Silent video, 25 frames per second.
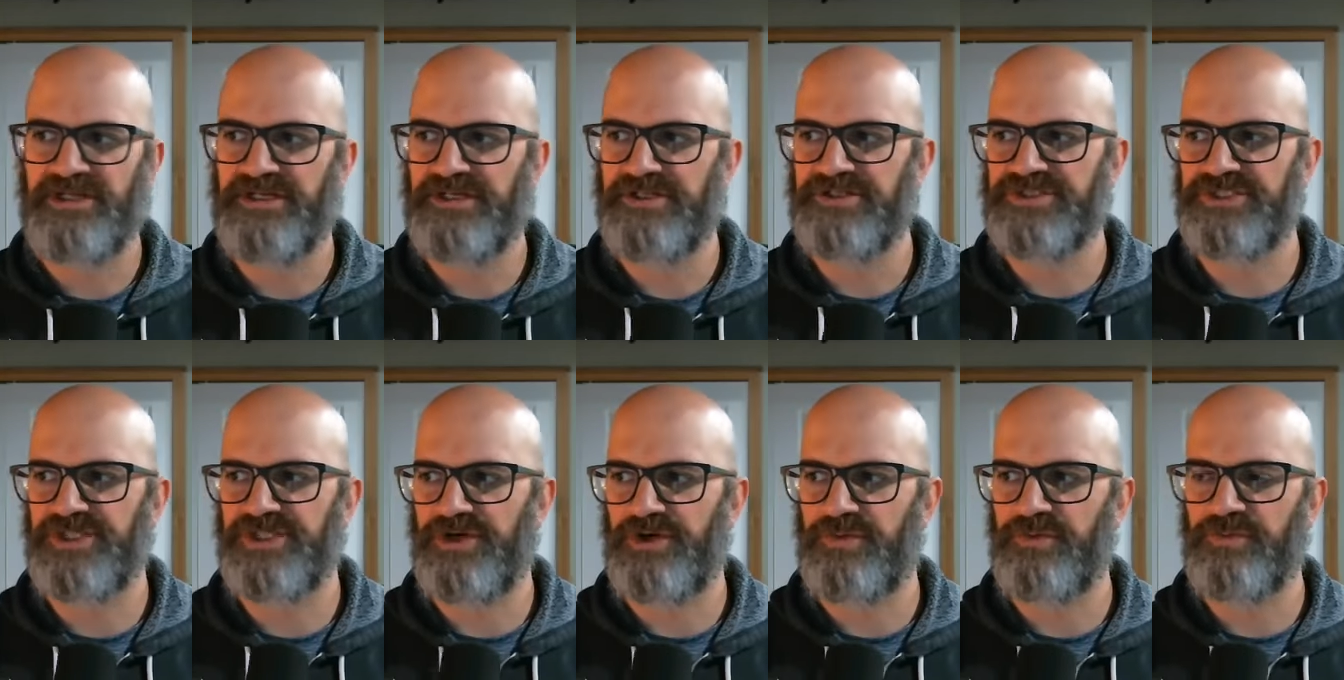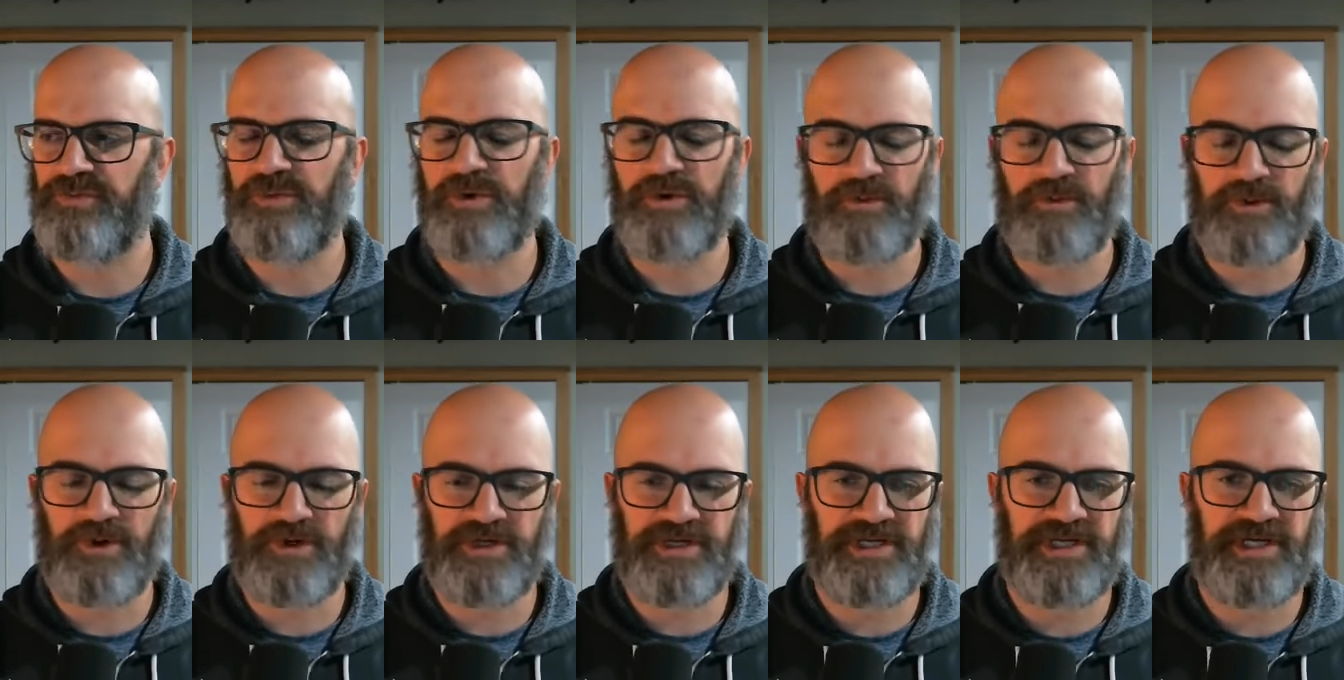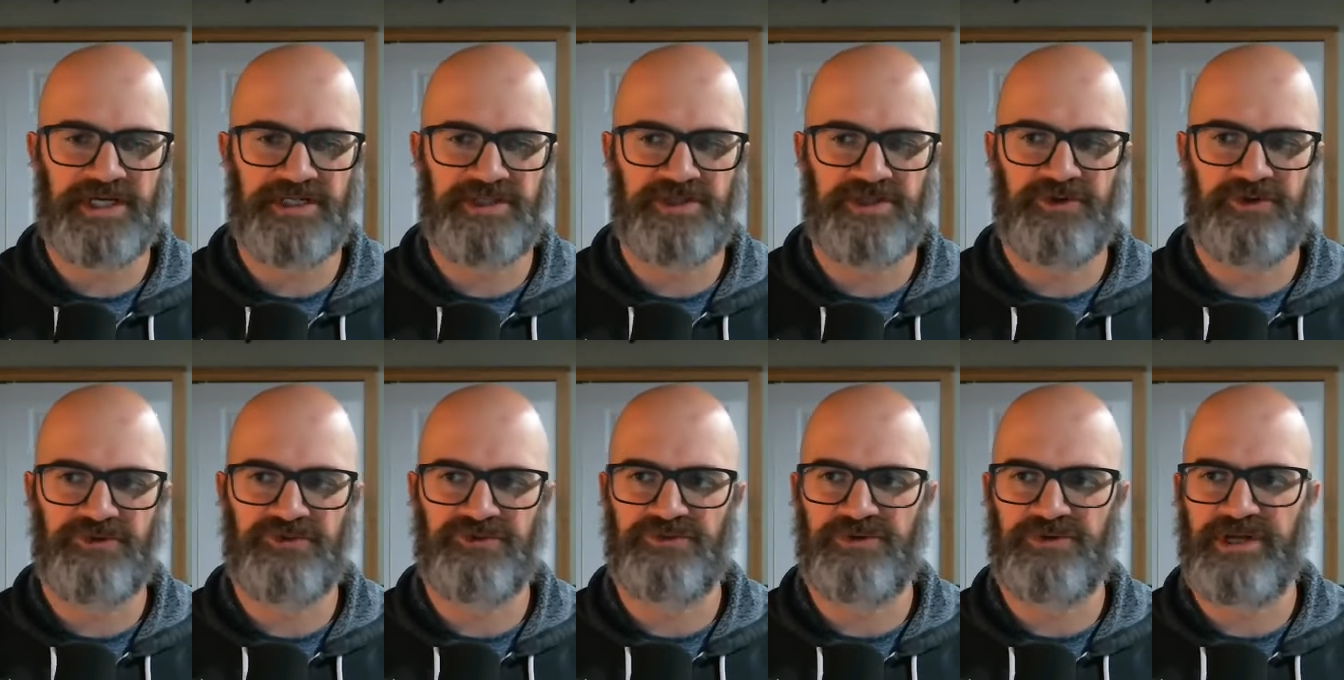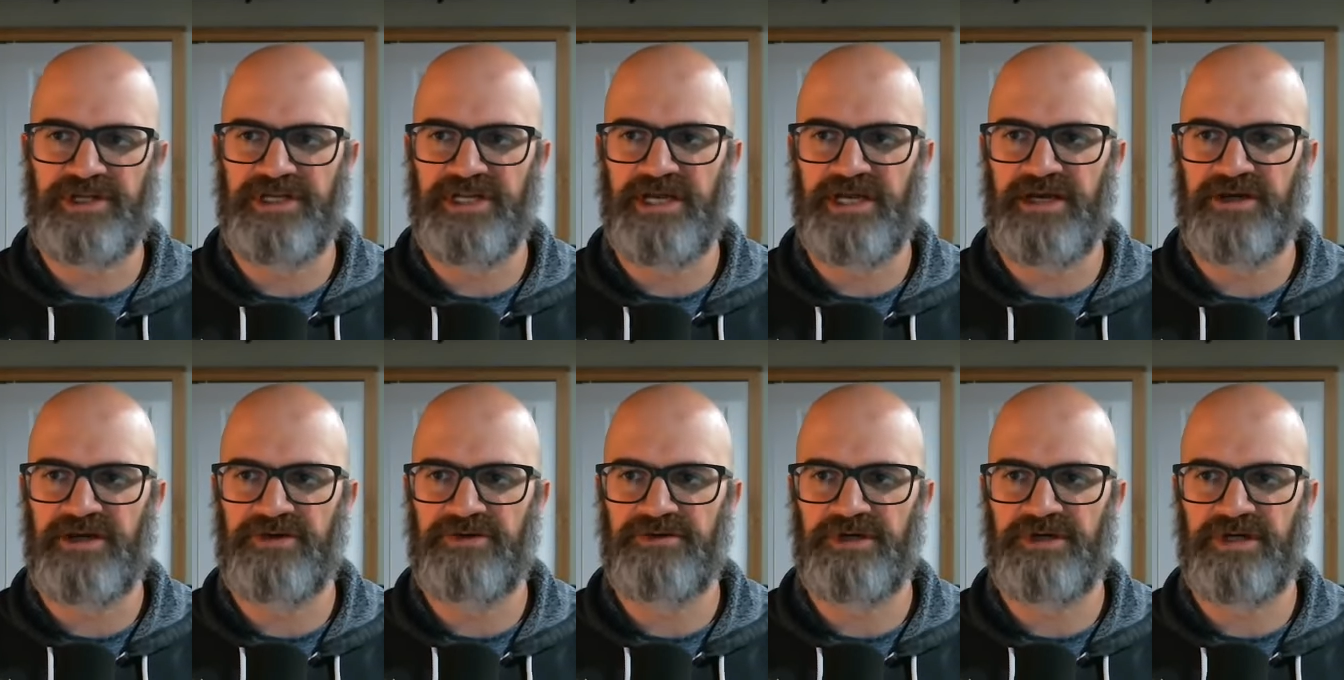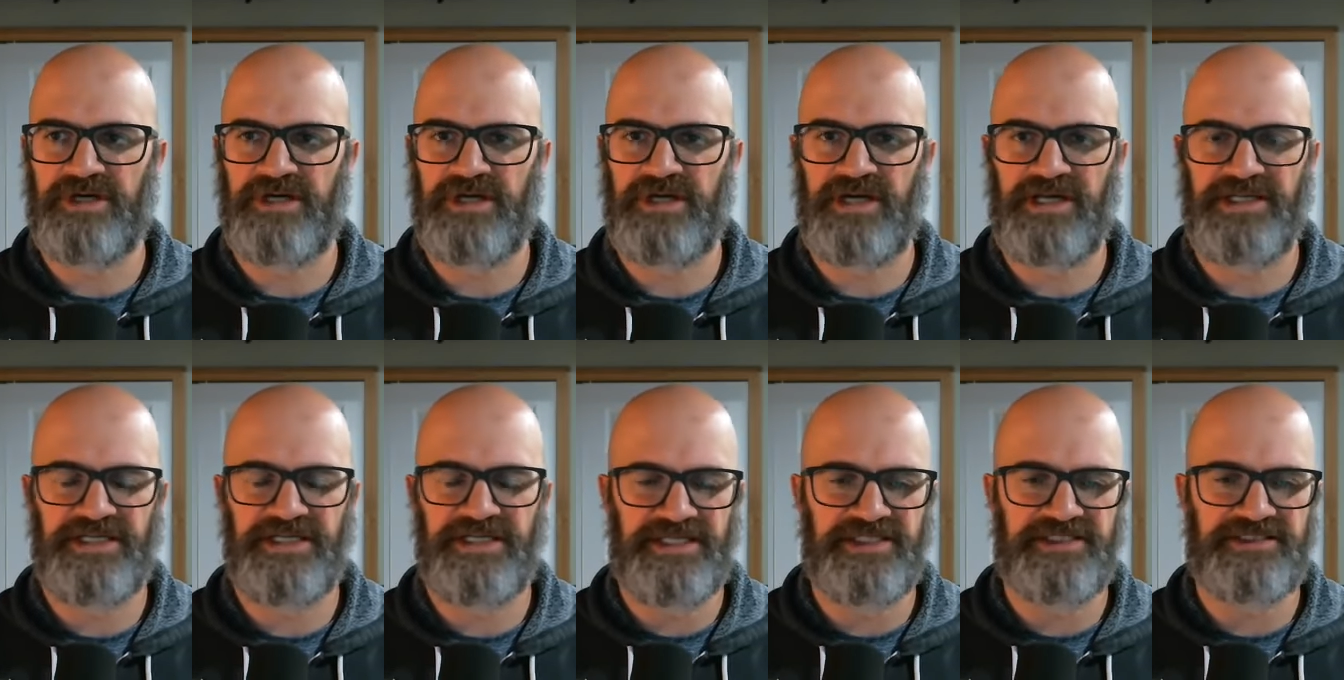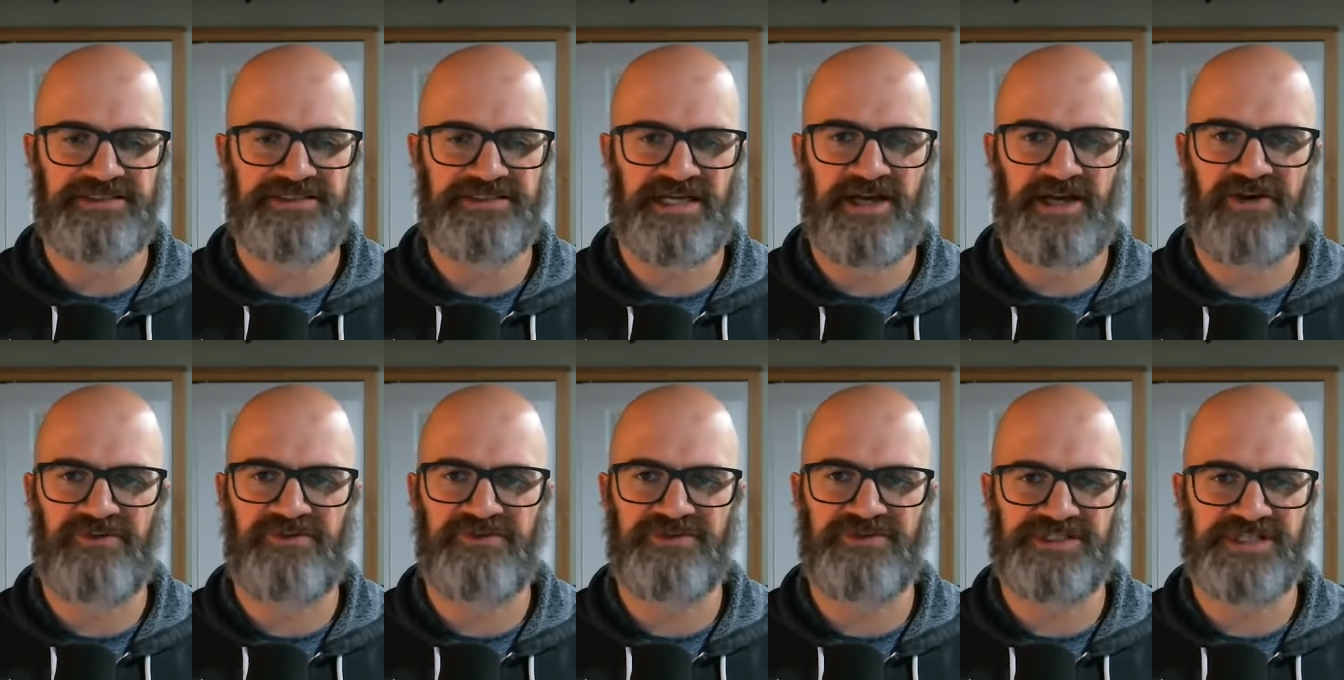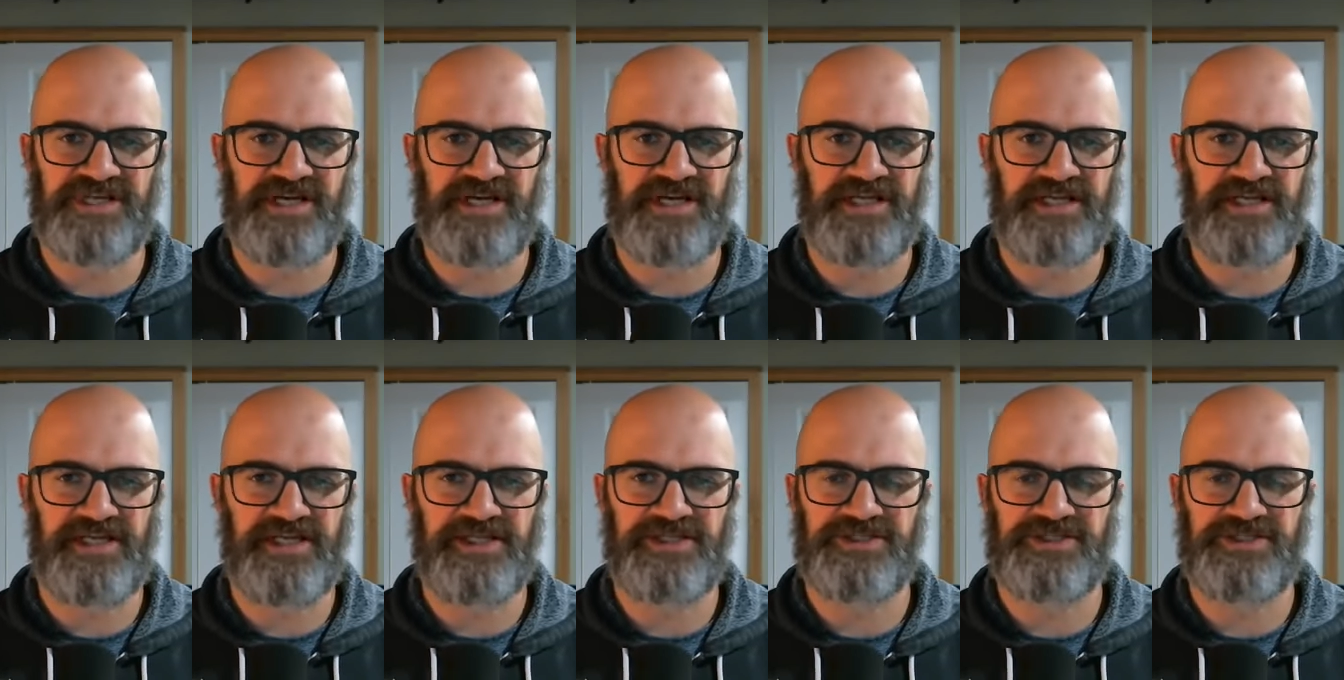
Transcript: So we're working on those right now. I need to tie off with Scott again.